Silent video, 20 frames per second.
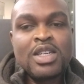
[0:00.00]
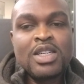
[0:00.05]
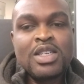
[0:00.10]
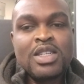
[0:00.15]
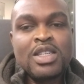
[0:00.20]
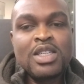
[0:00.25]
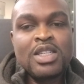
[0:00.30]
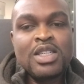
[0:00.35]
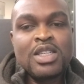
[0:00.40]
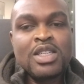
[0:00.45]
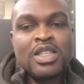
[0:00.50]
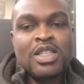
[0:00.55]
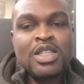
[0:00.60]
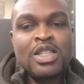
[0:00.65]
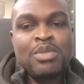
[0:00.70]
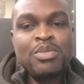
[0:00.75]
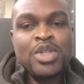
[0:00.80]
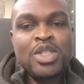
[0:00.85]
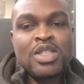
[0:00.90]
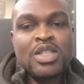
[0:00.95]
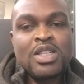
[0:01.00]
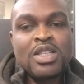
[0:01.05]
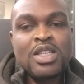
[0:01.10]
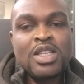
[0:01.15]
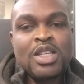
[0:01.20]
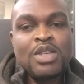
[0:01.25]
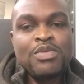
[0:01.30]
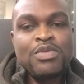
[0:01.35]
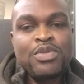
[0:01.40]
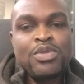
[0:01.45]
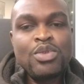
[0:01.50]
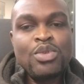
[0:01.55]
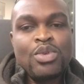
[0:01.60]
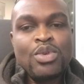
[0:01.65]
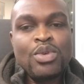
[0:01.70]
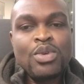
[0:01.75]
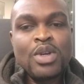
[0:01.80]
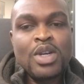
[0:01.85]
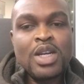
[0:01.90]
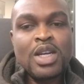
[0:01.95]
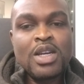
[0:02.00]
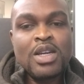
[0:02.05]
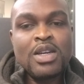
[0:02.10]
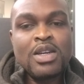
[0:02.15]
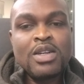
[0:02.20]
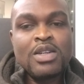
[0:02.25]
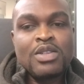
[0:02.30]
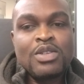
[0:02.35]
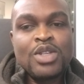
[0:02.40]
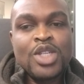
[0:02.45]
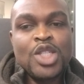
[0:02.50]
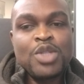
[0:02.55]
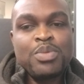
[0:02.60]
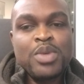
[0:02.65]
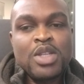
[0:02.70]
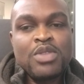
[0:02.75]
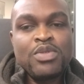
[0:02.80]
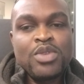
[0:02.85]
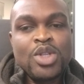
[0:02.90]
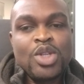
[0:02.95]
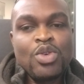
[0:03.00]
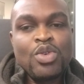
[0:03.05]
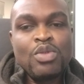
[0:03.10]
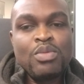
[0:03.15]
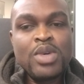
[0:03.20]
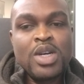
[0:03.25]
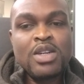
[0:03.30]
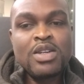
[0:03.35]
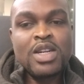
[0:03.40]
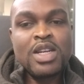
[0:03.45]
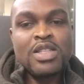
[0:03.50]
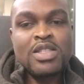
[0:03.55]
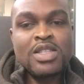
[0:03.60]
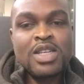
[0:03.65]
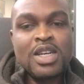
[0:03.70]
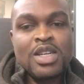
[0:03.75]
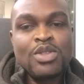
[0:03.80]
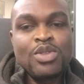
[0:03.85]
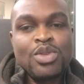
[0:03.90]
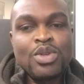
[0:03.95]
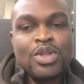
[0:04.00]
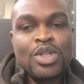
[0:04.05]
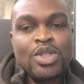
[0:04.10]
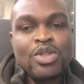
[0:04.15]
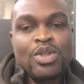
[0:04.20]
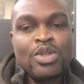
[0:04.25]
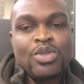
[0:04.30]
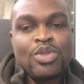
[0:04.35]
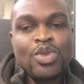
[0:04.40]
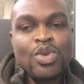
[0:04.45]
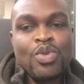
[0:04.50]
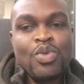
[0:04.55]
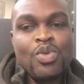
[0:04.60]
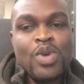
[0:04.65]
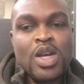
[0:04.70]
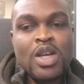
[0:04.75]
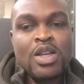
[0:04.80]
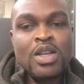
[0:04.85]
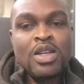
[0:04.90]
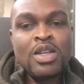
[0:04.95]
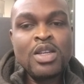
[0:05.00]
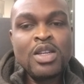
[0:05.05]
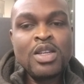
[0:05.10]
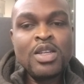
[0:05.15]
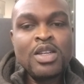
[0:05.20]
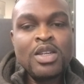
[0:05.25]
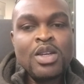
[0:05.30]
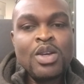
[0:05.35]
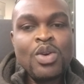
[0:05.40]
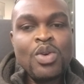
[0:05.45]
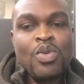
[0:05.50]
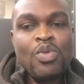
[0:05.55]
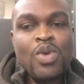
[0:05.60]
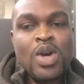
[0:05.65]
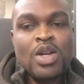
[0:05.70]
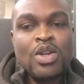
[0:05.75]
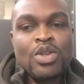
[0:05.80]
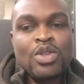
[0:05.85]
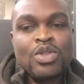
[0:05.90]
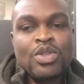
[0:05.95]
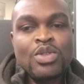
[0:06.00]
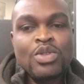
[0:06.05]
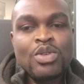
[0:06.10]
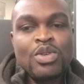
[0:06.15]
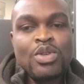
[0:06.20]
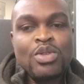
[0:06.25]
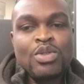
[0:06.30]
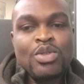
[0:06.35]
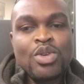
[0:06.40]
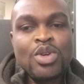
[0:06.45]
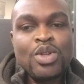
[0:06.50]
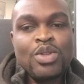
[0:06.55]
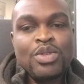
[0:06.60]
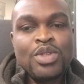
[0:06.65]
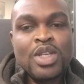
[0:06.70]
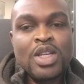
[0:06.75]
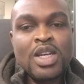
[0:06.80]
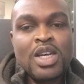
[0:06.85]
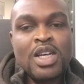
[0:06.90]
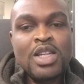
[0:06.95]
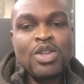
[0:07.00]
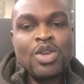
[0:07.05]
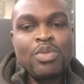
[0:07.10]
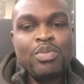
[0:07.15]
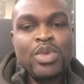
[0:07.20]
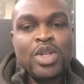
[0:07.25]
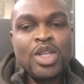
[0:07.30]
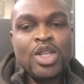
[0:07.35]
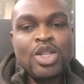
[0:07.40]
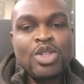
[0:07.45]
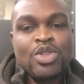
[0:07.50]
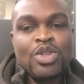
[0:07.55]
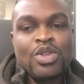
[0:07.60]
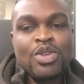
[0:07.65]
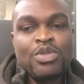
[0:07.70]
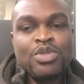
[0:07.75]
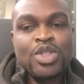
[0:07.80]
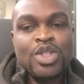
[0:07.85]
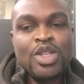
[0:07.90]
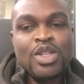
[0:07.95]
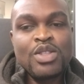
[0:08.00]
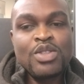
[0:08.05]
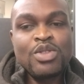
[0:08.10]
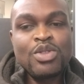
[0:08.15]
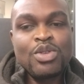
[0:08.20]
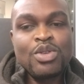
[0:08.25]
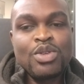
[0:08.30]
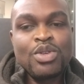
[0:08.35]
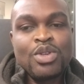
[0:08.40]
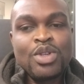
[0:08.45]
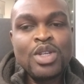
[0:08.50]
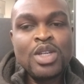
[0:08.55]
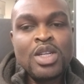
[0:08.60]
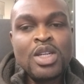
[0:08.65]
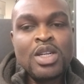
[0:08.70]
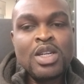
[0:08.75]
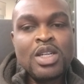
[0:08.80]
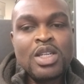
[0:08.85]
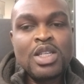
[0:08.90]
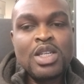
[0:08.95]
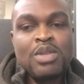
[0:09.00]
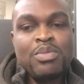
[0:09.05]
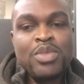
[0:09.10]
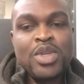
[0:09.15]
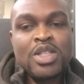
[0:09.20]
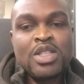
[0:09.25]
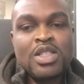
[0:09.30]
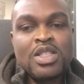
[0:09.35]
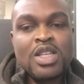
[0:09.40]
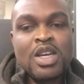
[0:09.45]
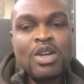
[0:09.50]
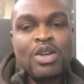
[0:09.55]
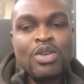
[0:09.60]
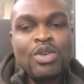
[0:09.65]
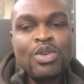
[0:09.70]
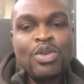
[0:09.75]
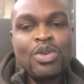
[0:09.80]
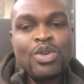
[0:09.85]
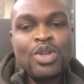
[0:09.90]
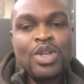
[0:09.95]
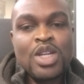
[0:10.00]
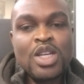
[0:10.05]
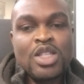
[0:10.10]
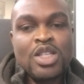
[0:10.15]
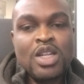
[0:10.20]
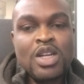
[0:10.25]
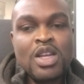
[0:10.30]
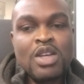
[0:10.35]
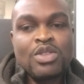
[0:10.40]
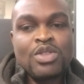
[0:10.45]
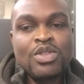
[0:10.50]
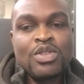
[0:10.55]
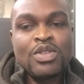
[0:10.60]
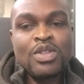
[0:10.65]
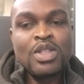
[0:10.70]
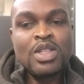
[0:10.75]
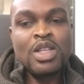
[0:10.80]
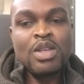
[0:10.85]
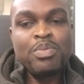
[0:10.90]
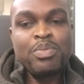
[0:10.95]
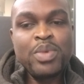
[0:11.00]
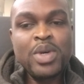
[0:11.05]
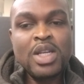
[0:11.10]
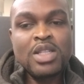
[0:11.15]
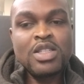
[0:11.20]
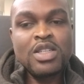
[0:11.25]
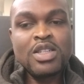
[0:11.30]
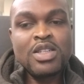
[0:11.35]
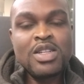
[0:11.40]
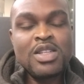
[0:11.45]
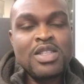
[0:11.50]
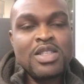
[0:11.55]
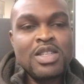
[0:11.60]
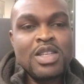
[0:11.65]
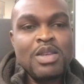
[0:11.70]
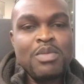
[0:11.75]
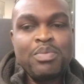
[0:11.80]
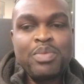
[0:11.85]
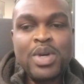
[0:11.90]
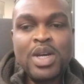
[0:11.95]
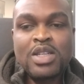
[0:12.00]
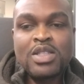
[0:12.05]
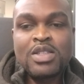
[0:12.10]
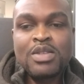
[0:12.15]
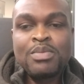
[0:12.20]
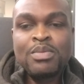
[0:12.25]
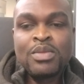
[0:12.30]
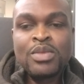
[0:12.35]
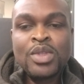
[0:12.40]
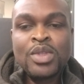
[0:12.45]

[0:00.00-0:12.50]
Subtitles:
readmitted in full respect for the human rights, and to return to one's own country, and the obligation of states to remit their own nationals. The part reads in part.